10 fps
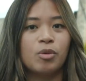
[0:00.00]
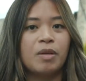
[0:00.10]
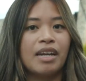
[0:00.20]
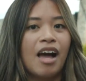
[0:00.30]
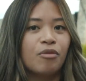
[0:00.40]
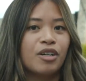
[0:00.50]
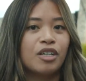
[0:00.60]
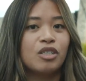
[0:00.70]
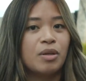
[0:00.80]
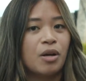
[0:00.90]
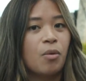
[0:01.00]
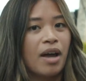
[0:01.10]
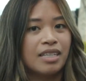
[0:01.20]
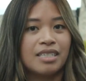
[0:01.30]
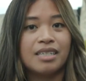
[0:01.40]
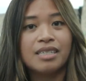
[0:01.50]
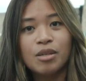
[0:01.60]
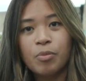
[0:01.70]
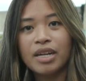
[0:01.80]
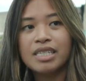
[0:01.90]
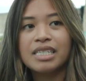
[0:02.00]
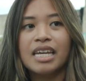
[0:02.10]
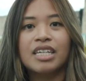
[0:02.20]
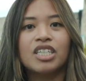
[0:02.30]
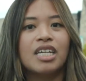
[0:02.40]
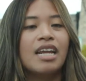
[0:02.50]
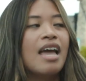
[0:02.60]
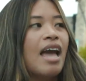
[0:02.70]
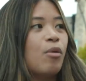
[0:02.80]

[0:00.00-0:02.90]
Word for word: we'll be in Outrigger doing Hawaiians in the Sea presentation.